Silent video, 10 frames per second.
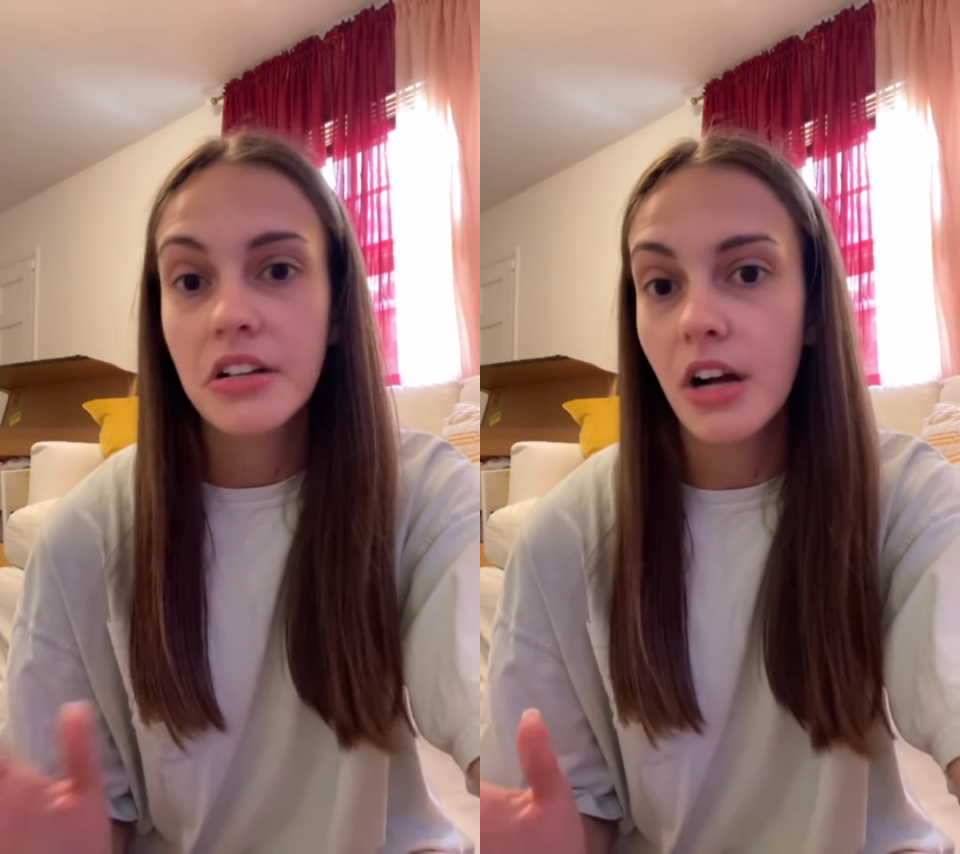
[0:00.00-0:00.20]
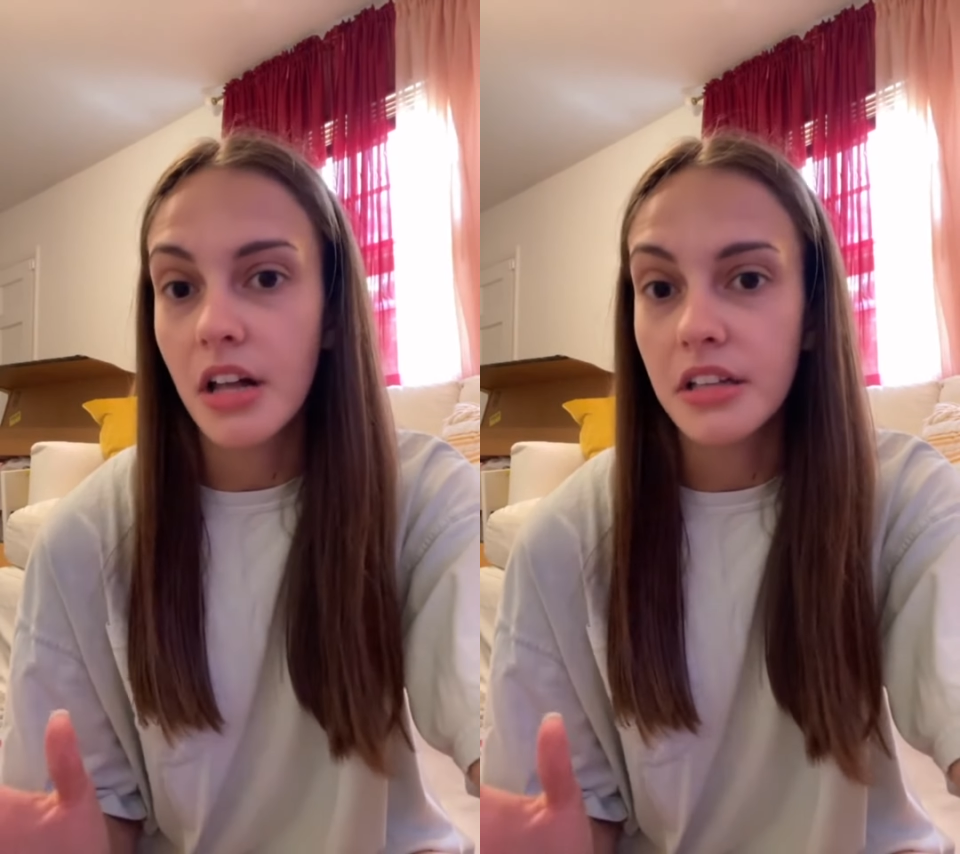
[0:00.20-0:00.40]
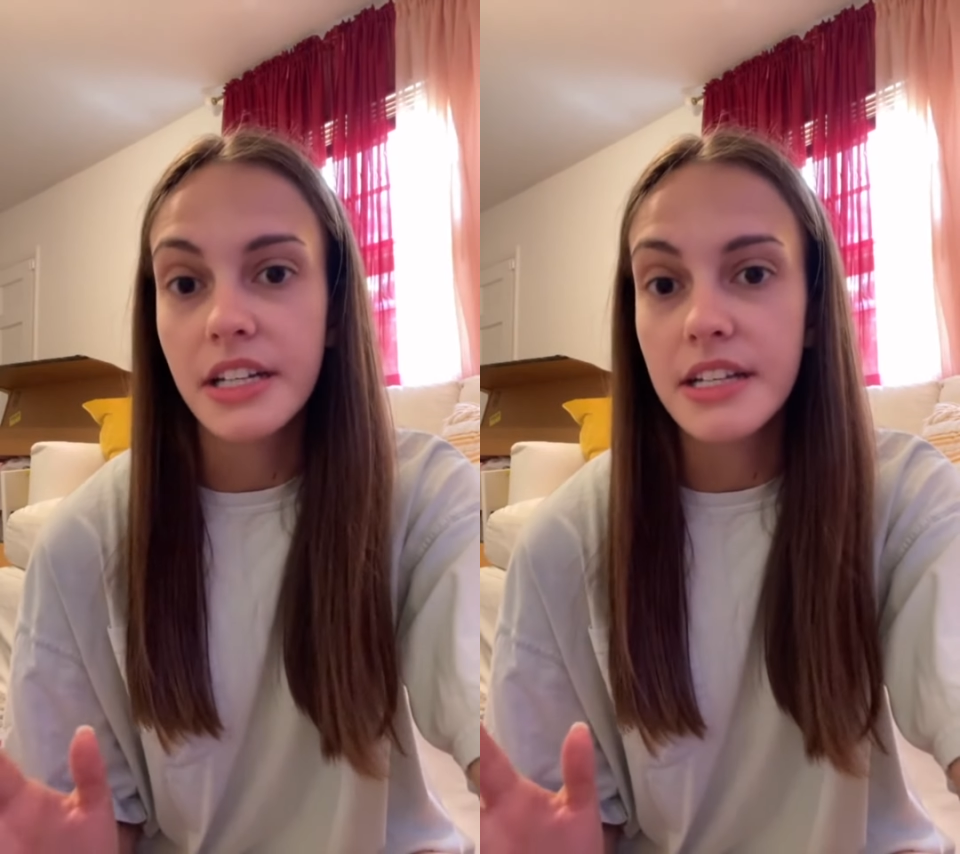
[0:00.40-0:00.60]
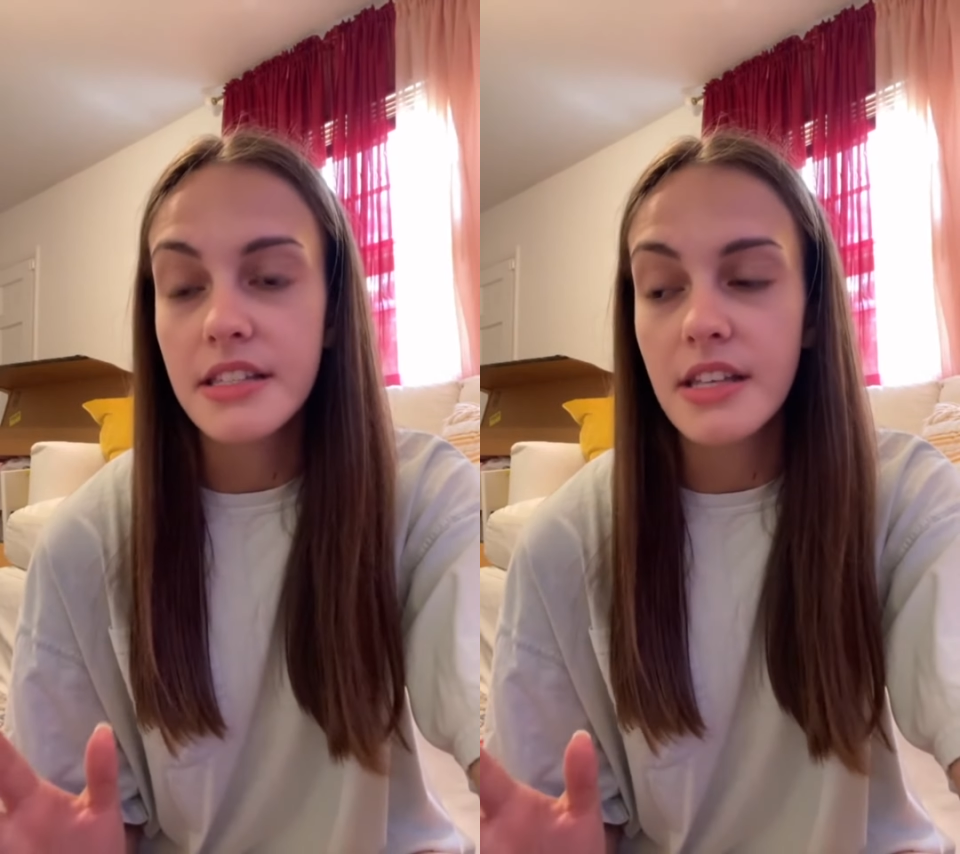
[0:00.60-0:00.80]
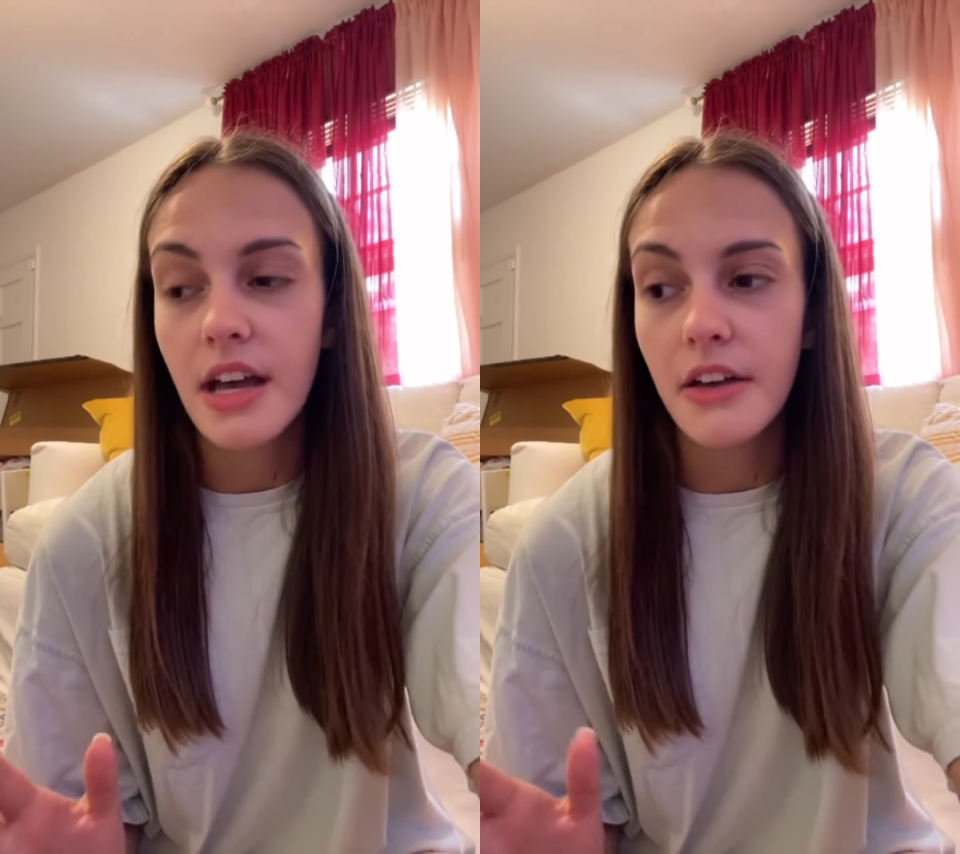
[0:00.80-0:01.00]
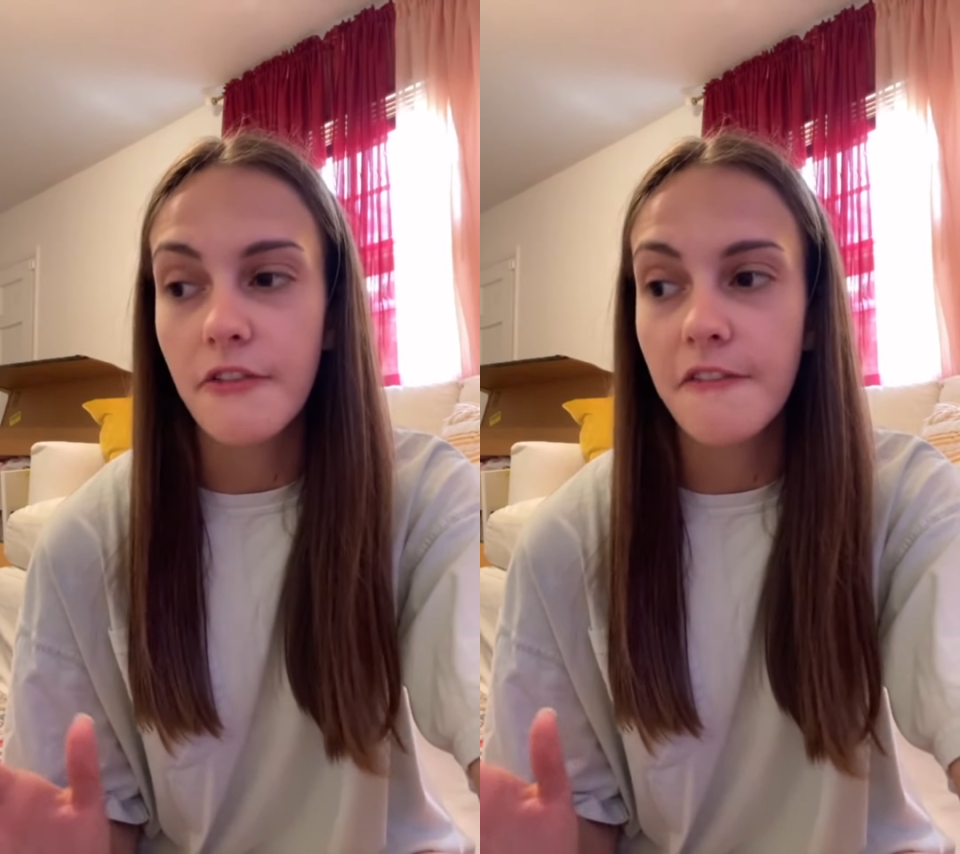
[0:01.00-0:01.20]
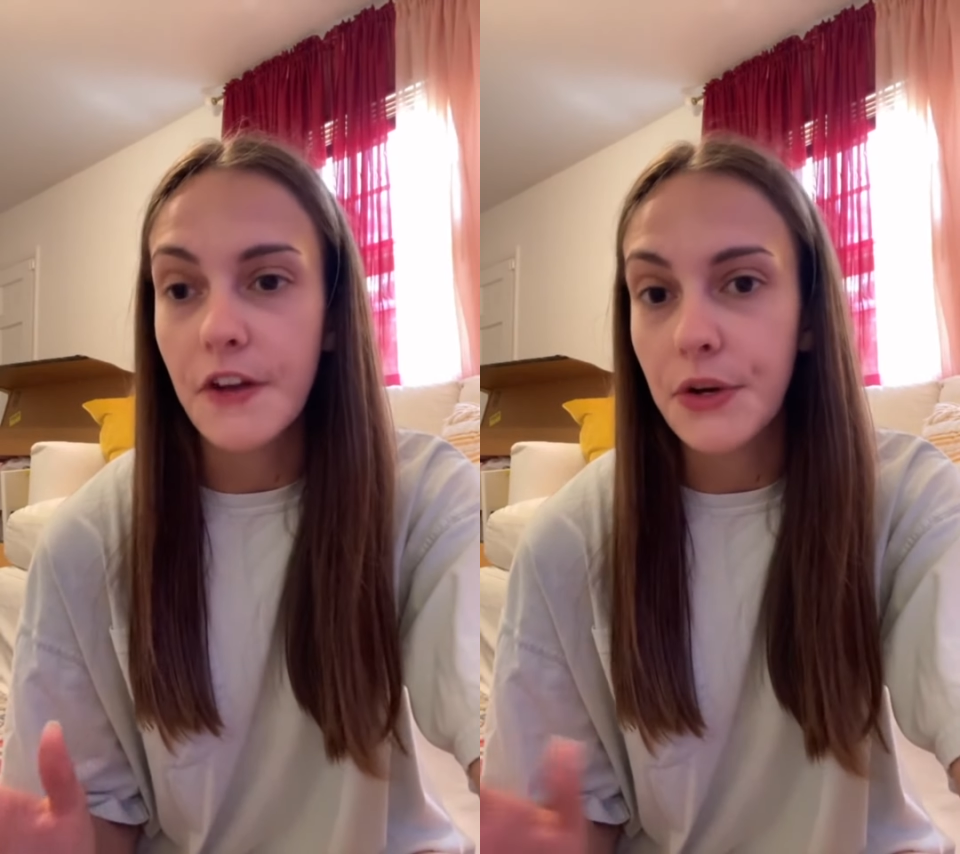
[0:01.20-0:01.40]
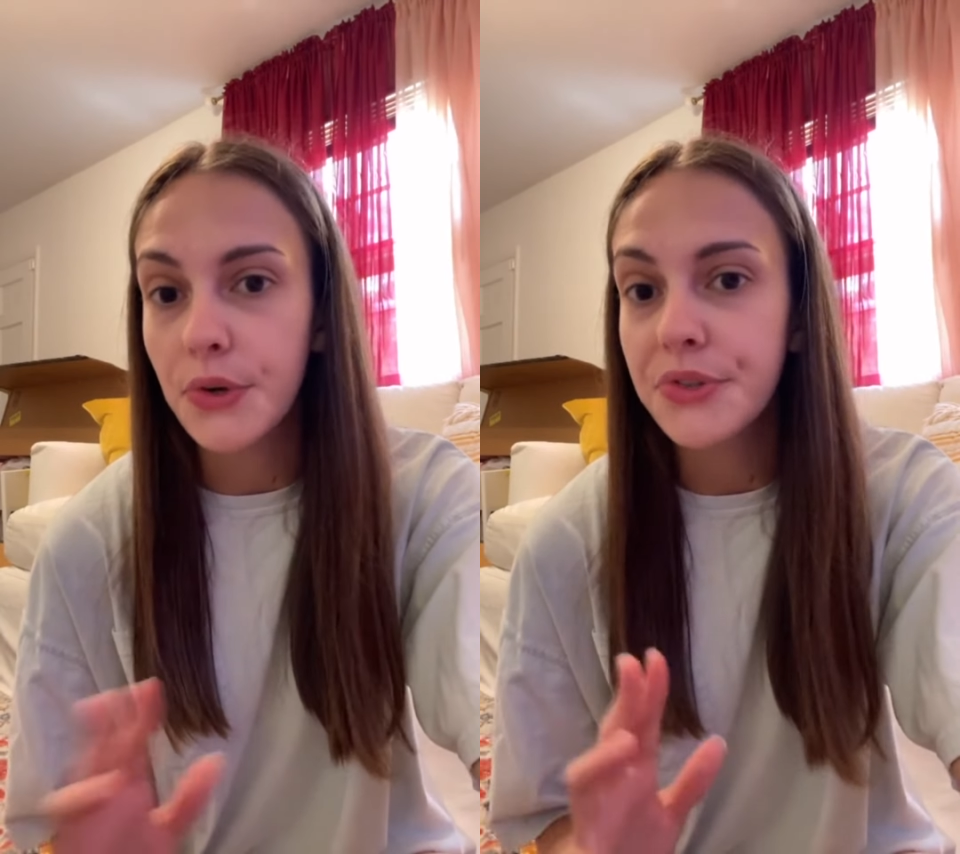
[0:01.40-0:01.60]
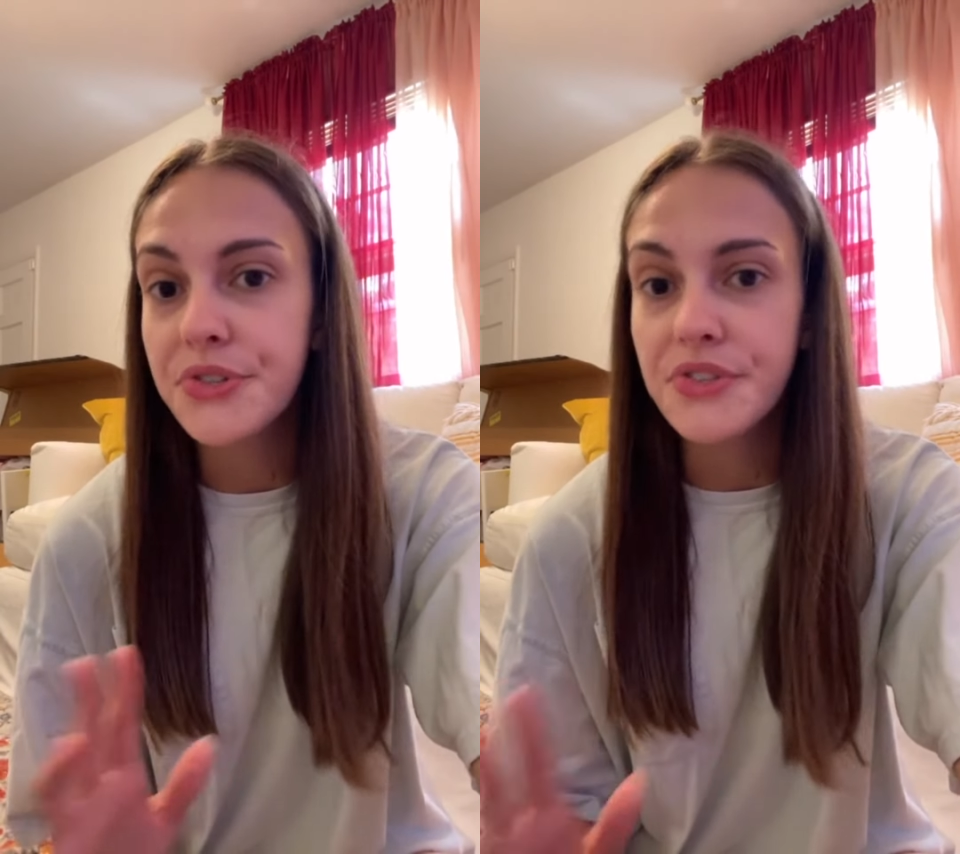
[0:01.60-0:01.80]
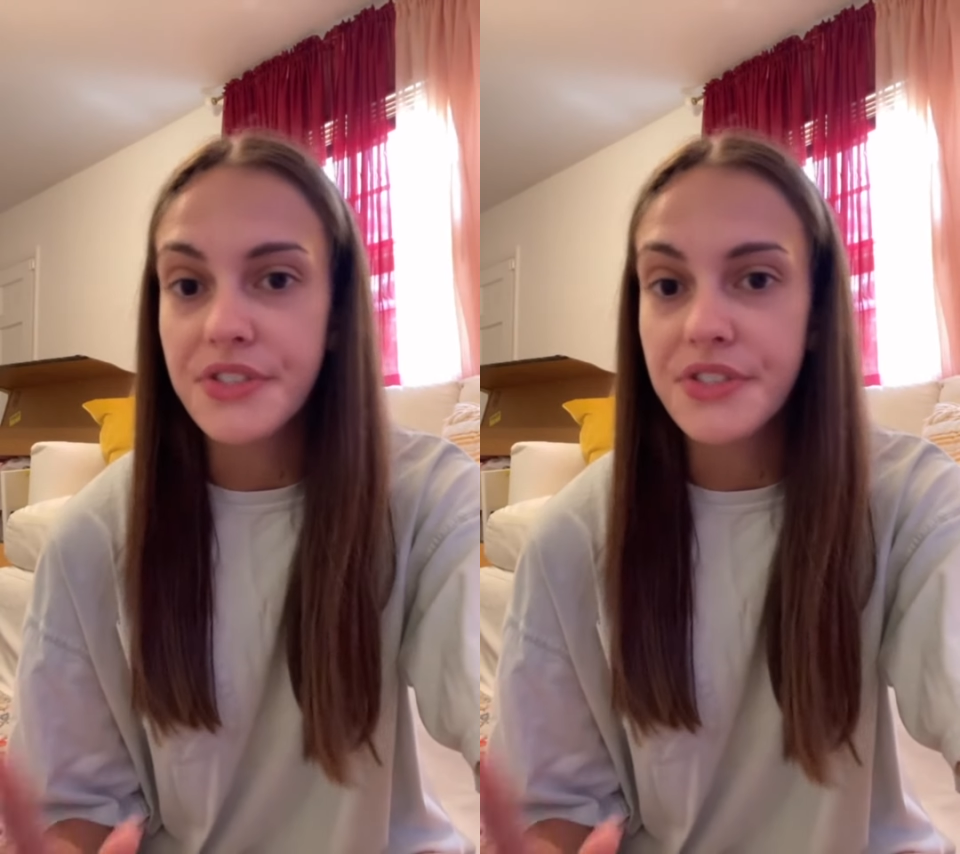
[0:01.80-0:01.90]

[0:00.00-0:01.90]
colonies of feral to